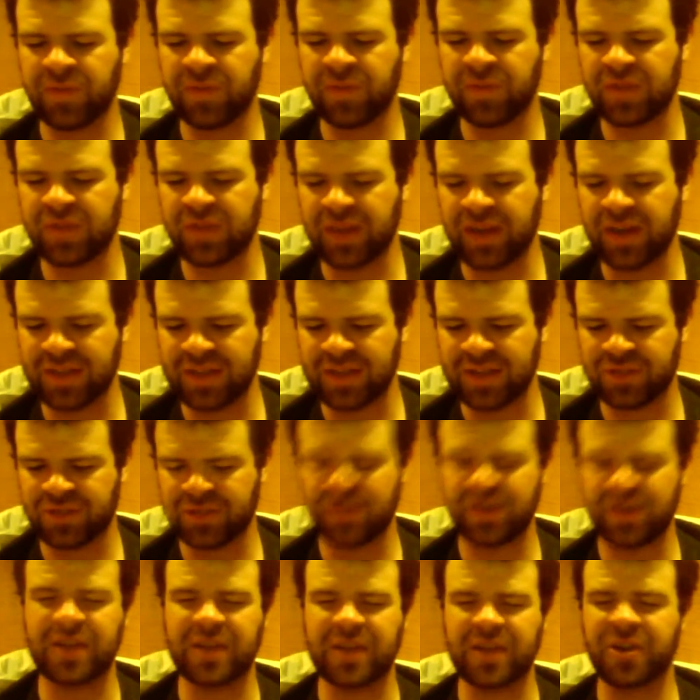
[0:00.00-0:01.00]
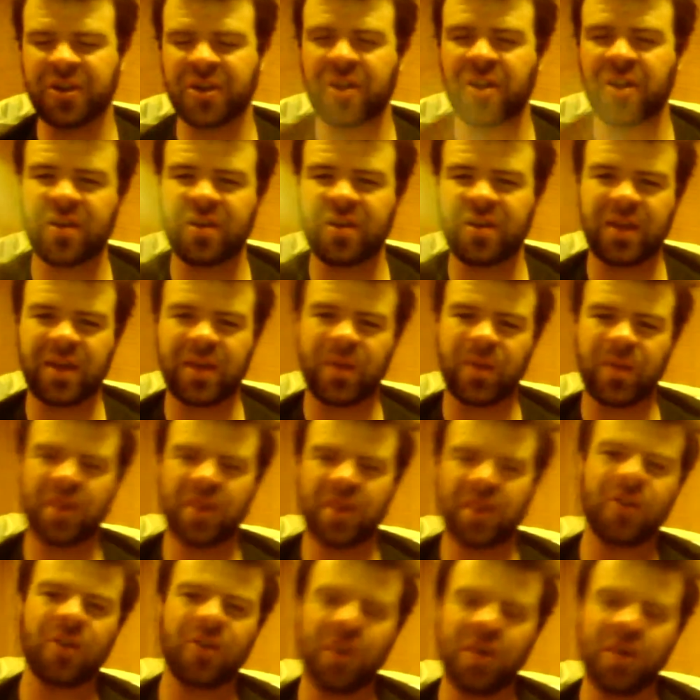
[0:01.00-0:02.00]
59th Street, I turned and I went
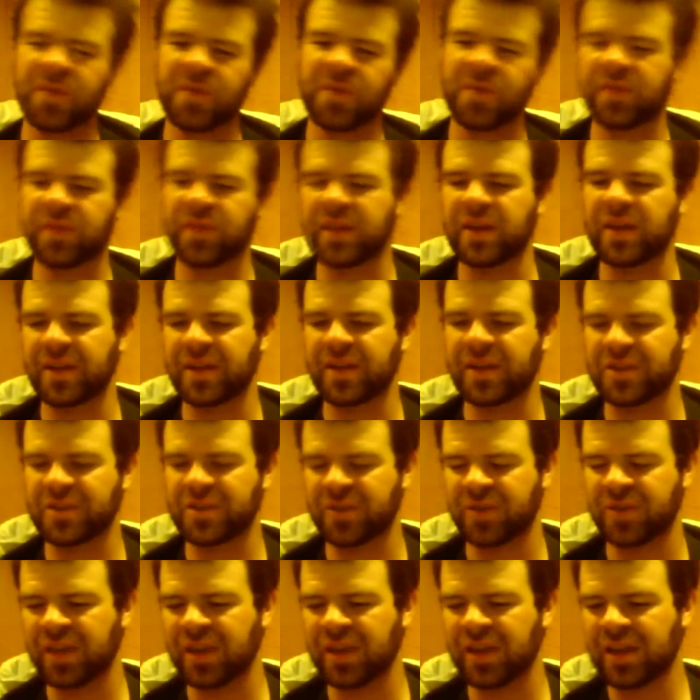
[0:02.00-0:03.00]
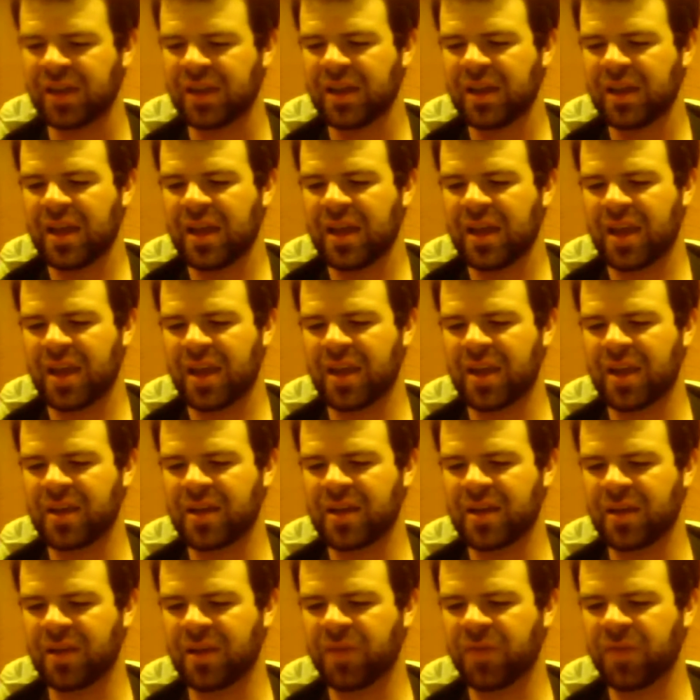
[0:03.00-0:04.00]
along 59th Street.
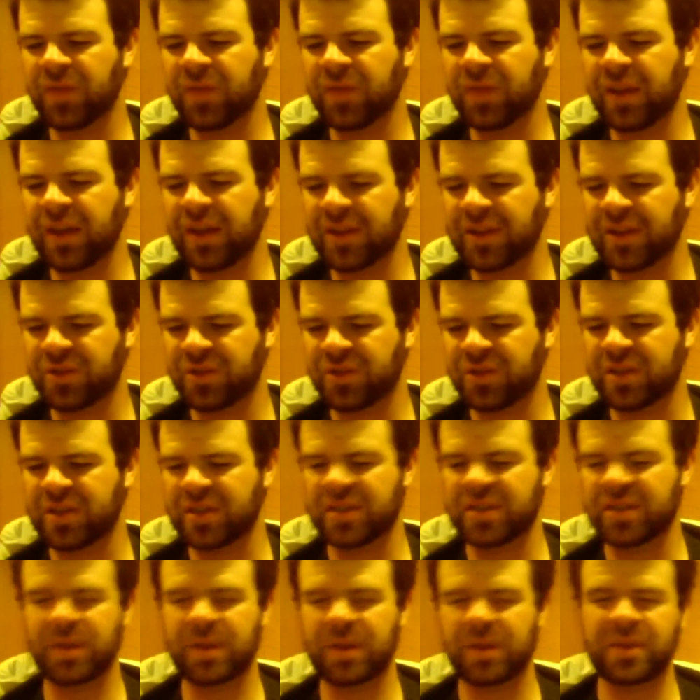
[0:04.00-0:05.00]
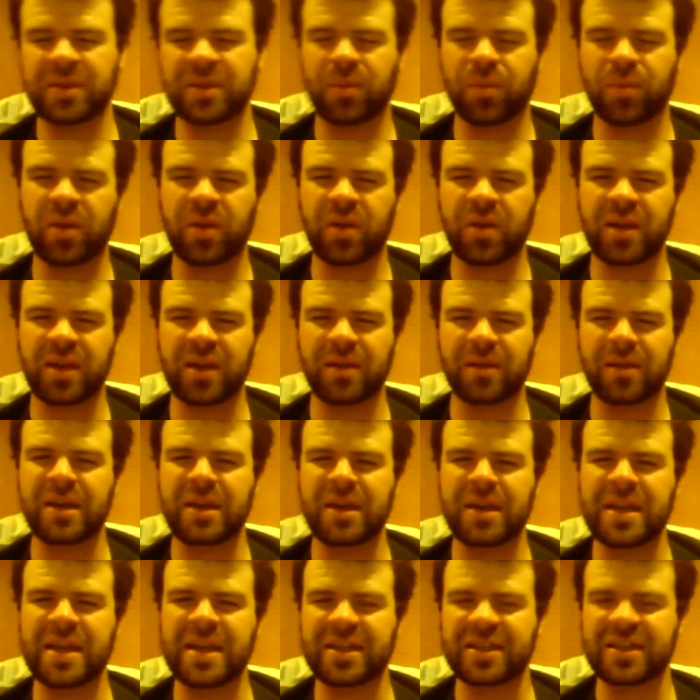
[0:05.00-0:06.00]
And 59th Street is a pretty
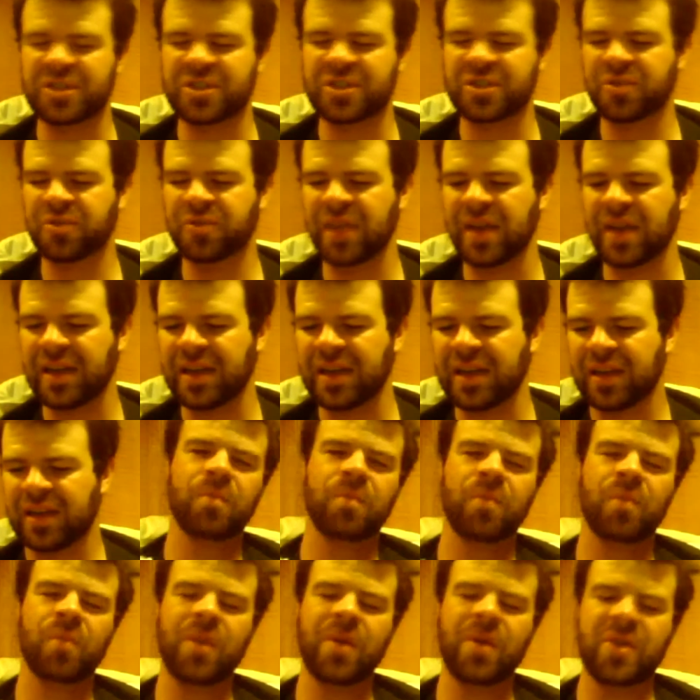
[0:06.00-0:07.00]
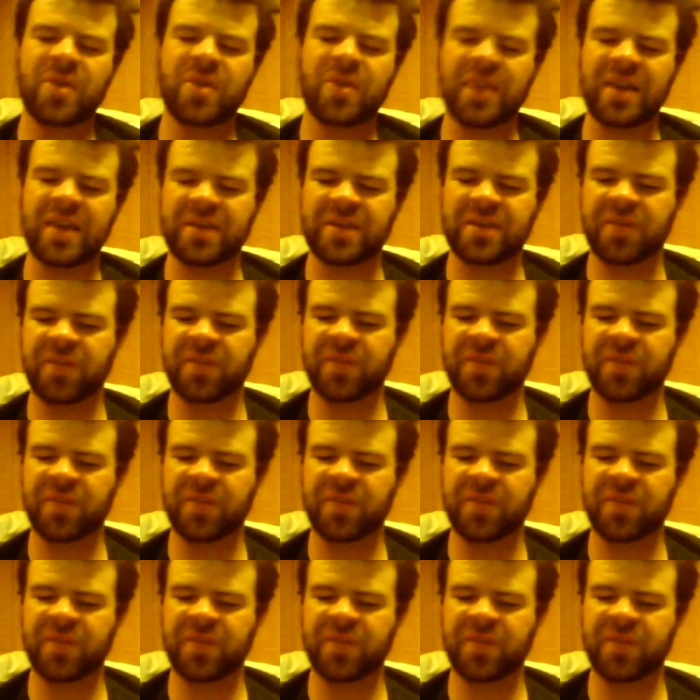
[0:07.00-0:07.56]
neat street. Right when you get to